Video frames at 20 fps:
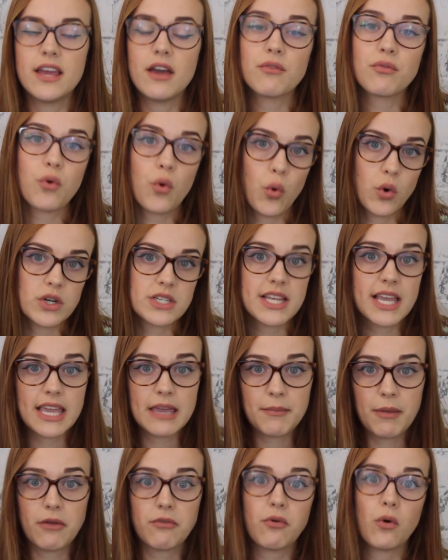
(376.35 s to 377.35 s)
Of course, I
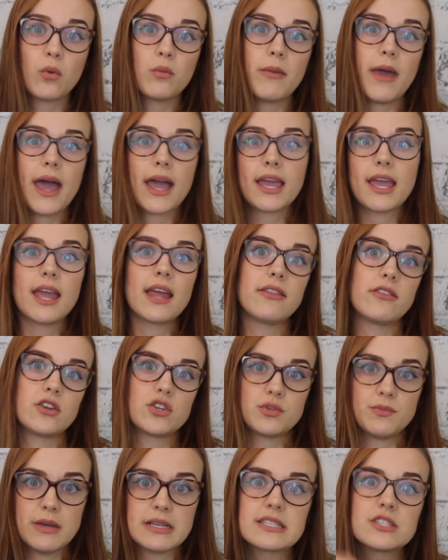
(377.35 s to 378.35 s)
get my phone back and
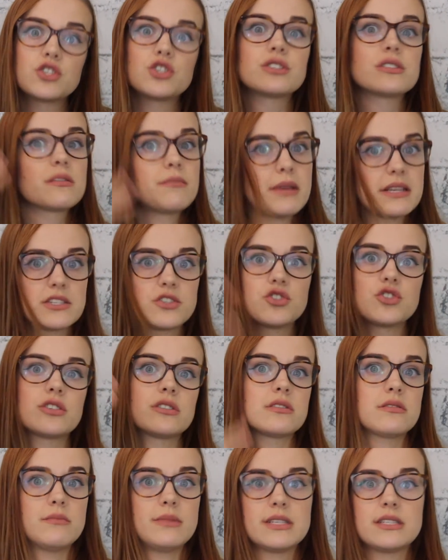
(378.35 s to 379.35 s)
there's messages and
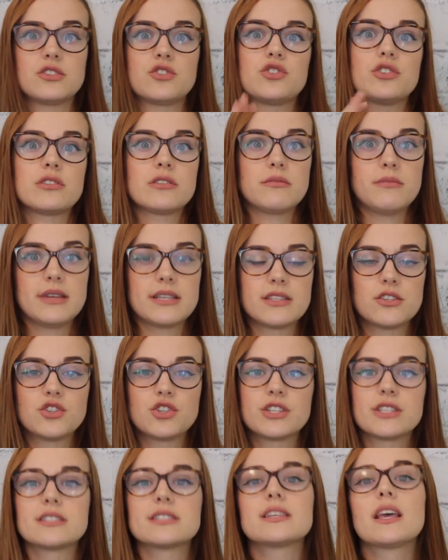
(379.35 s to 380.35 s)
messages and messages and
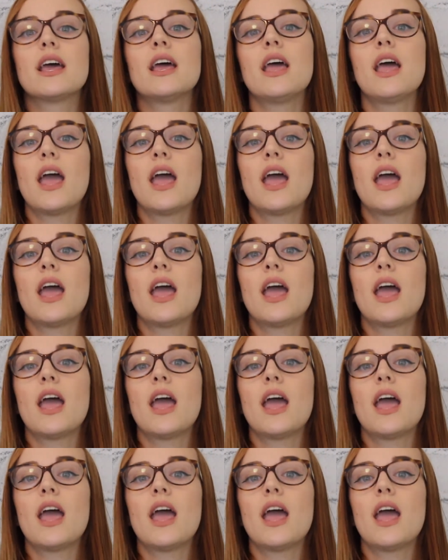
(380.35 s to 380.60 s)
messages,